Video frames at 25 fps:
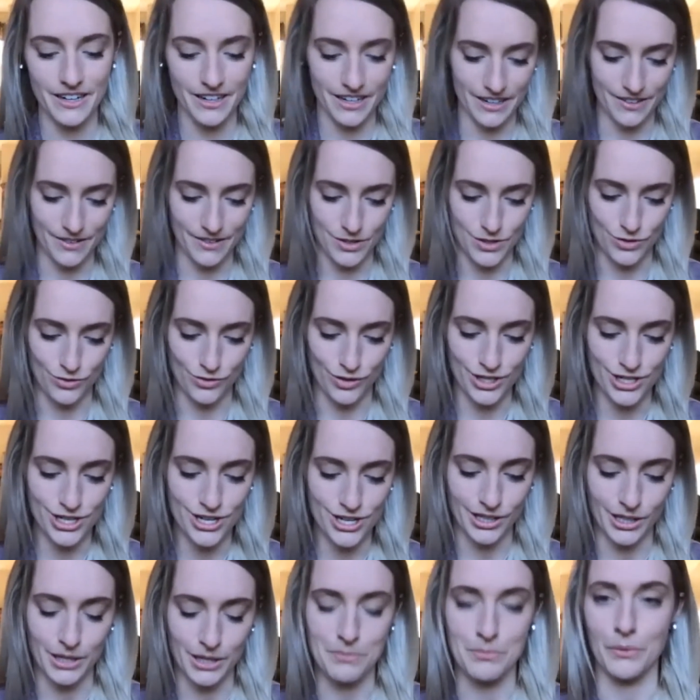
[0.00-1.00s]
I was
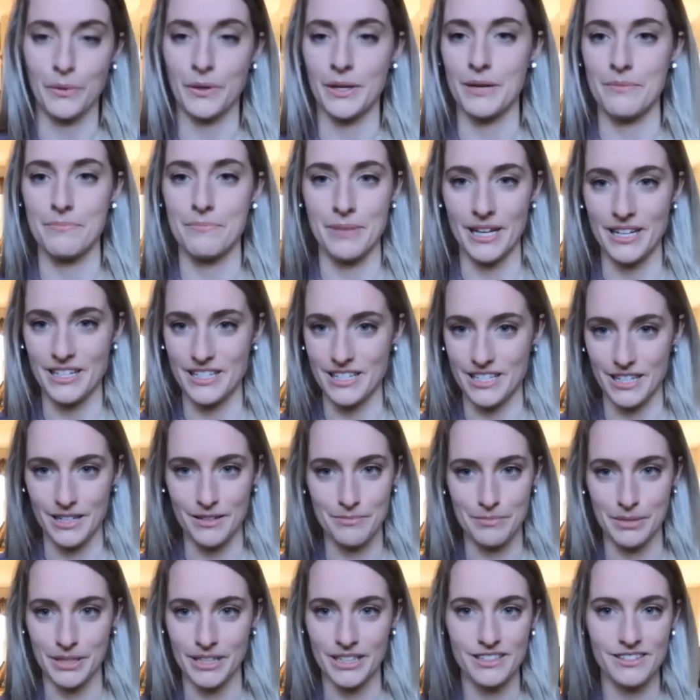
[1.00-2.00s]
originally born in Benton,
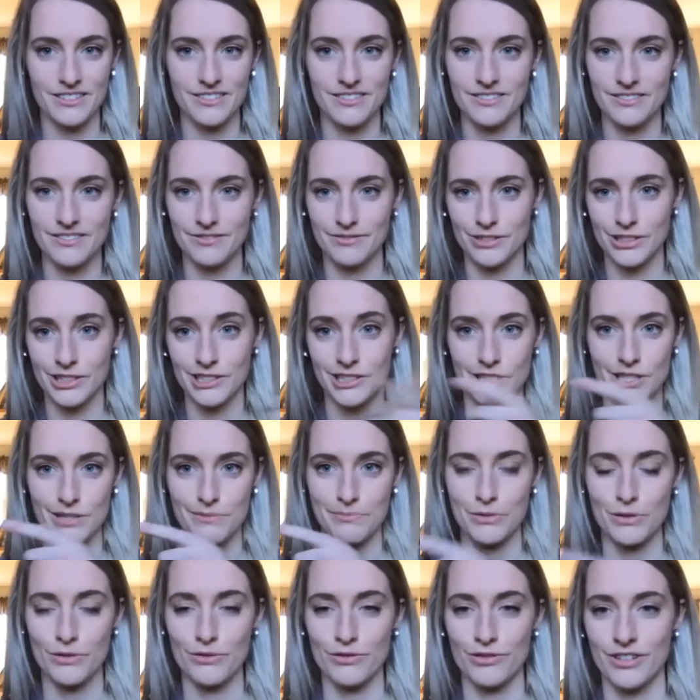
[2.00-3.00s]
but just
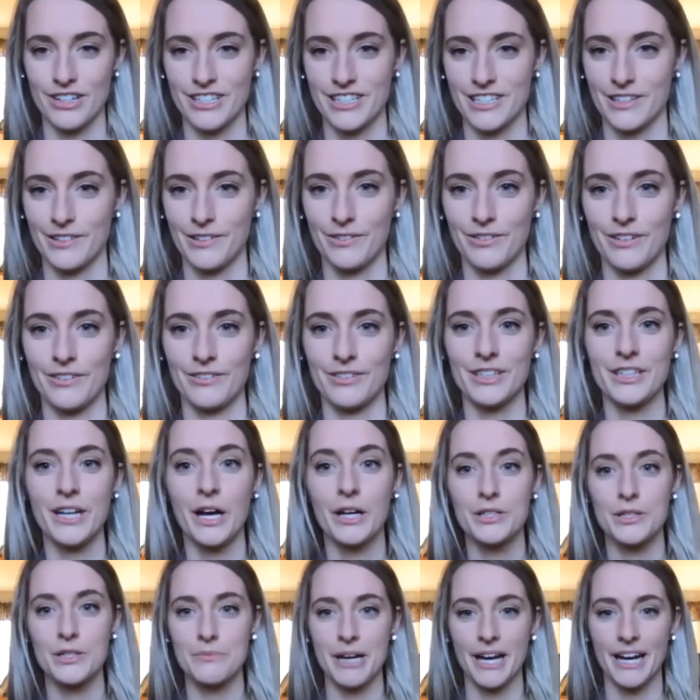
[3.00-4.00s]
moved right down the river. Not
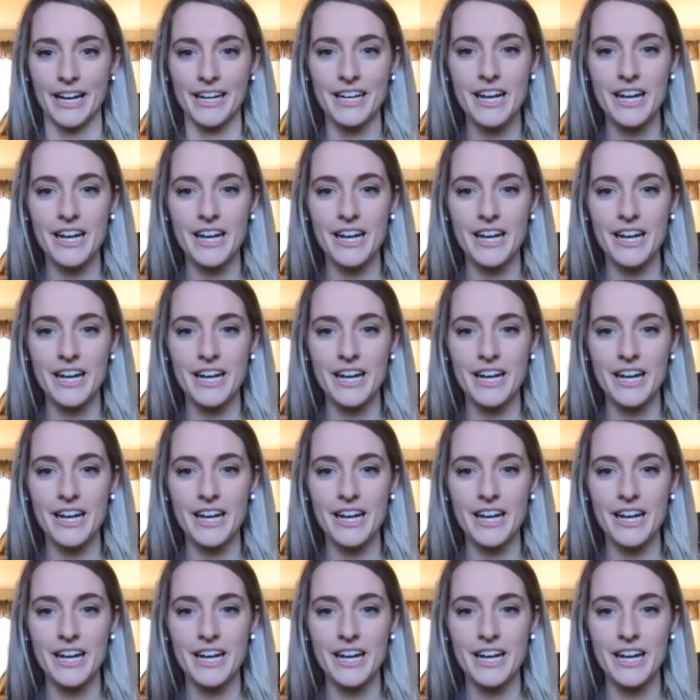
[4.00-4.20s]
too bad.